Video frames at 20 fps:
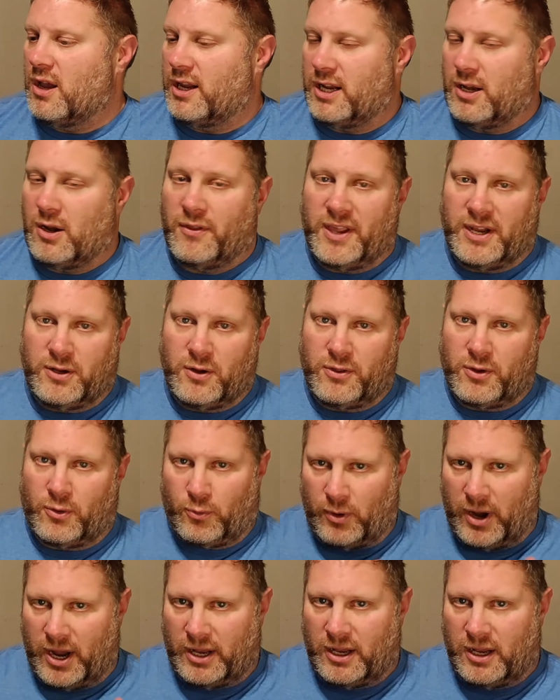You know, they do
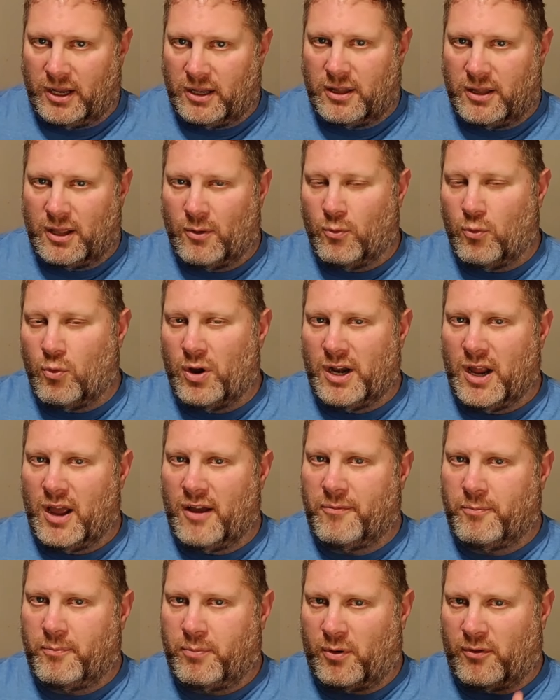the
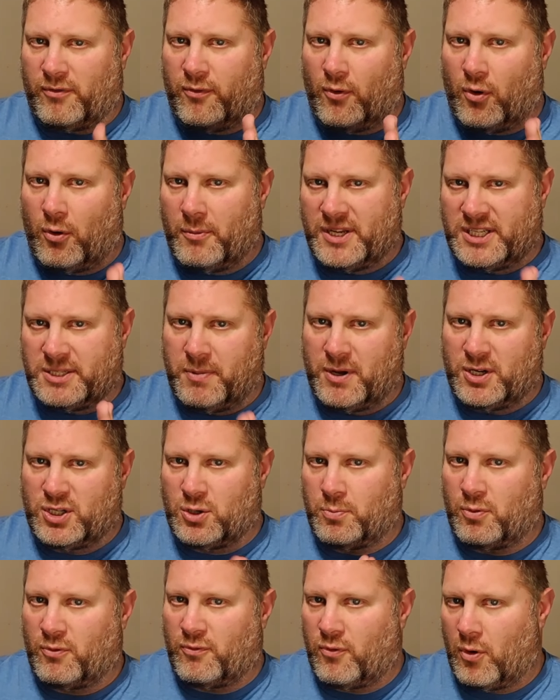one-off performance,
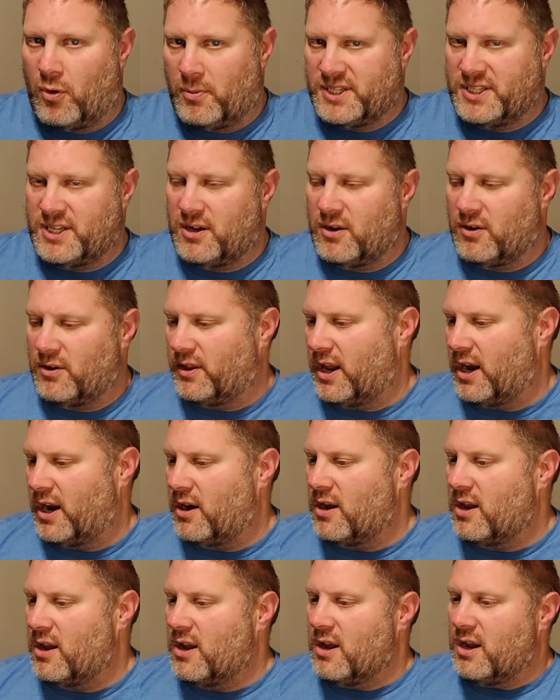special performance here and
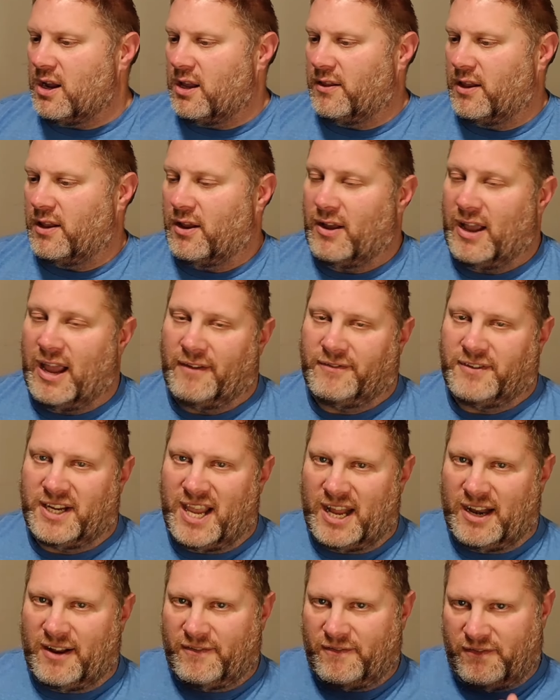there, and then they'll have
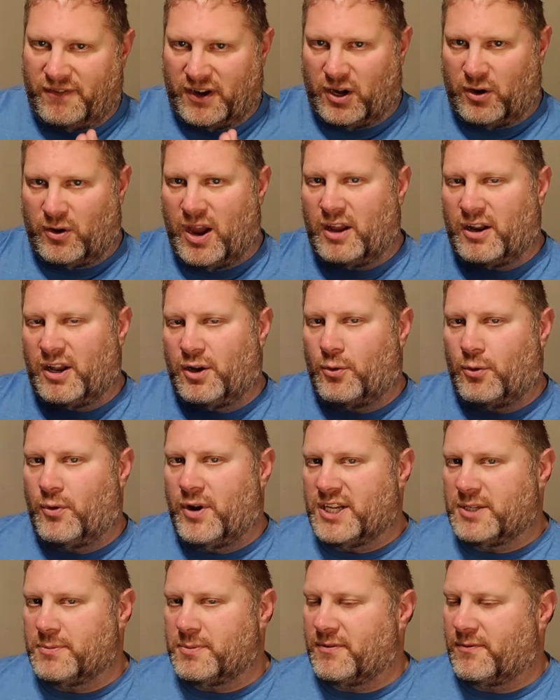to kind of figure out an
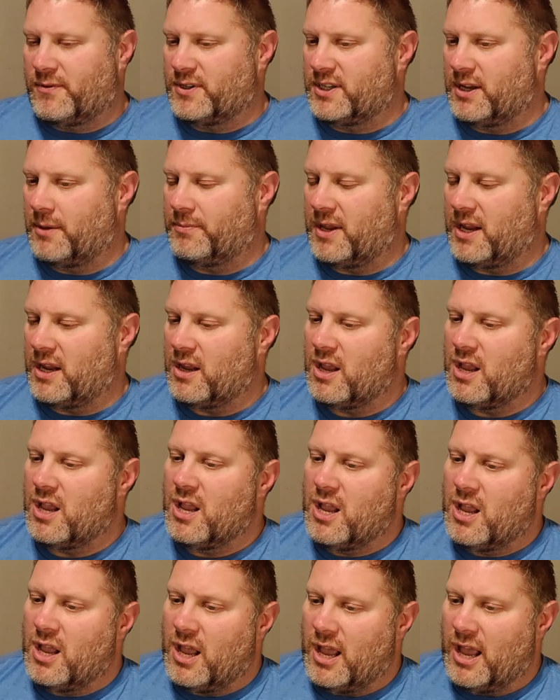arrangement for something.
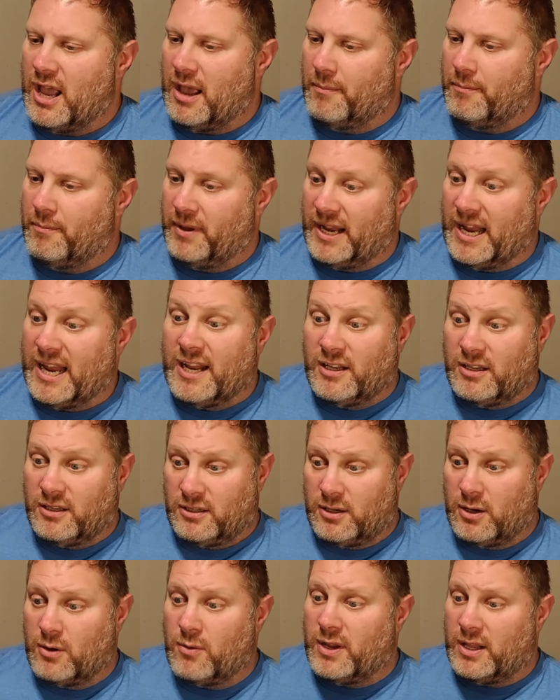But
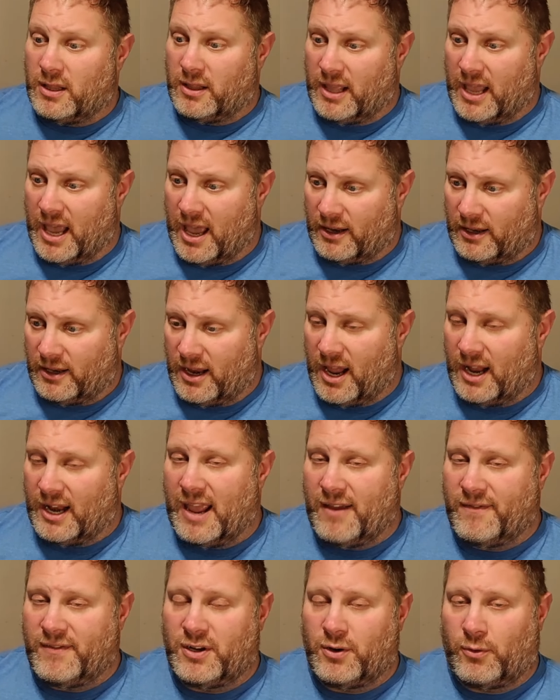in doing that,
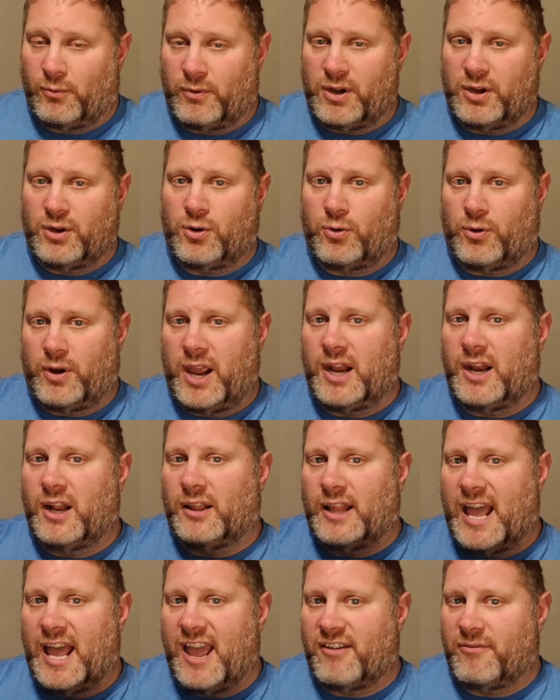not having to recreate
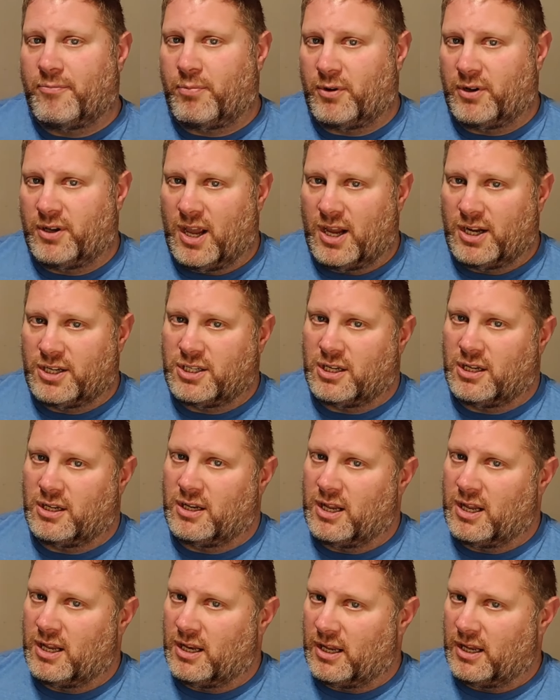a live
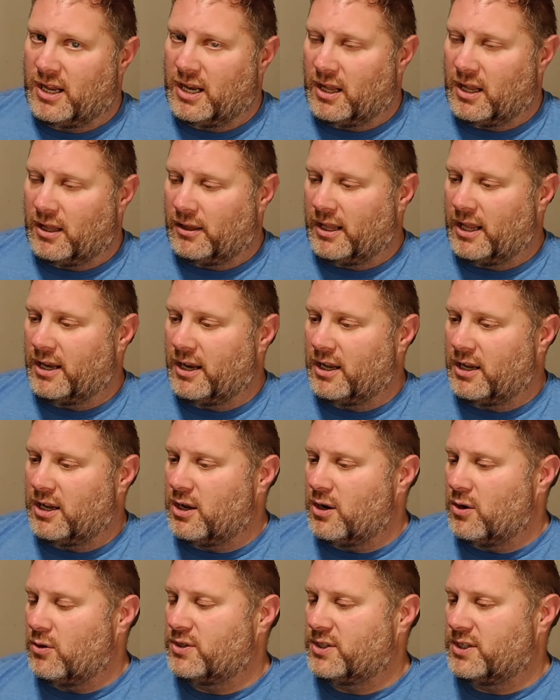production in a
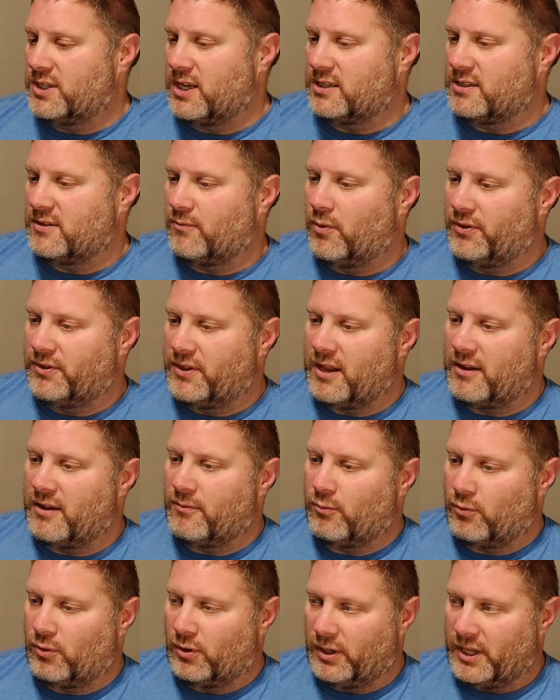huge sense of what
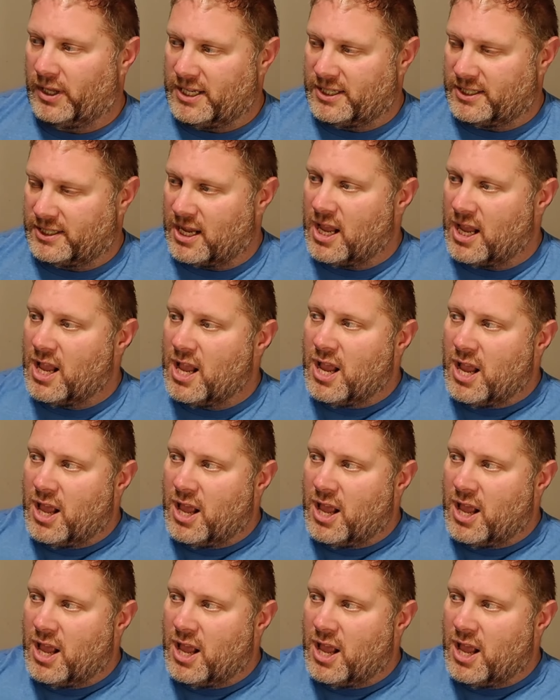they release,